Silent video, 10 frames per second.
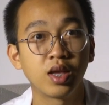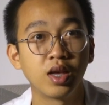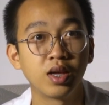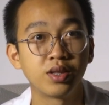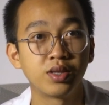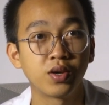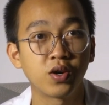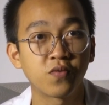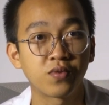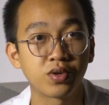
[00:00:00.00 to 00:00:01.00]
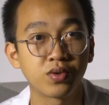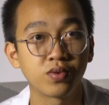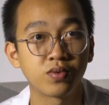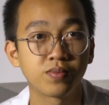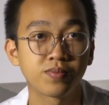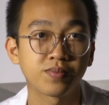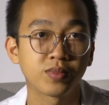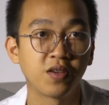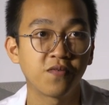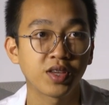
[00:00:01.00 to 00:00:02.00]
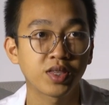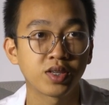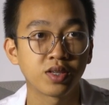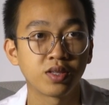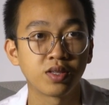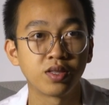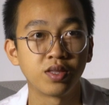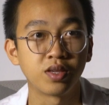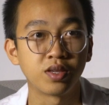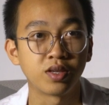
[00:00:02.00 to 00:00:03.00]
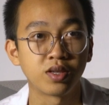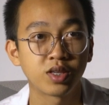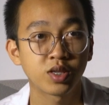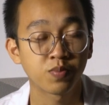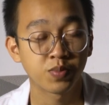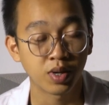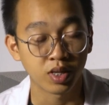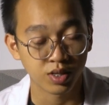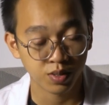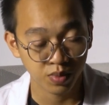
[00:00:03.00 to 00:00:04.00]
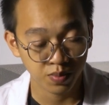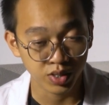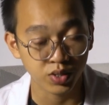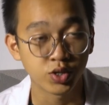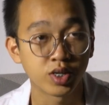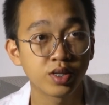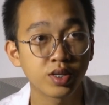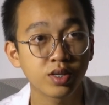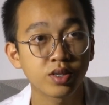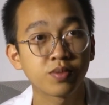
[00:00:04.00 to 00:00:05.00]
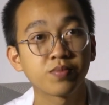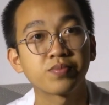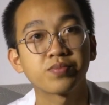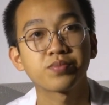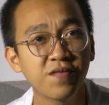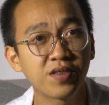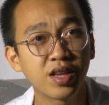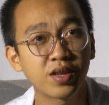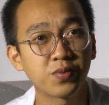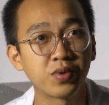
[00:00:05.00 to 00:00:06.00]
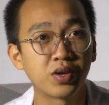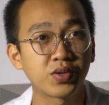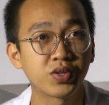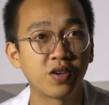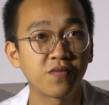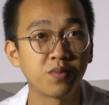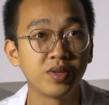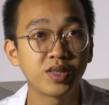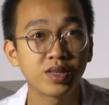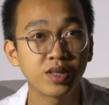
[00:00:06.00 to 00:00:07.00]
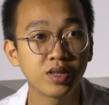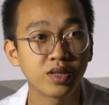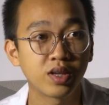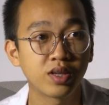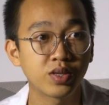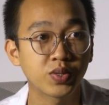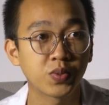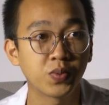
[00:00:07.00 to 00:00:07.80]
and overall affecting the spermatogenesis. After that, we also have obesity as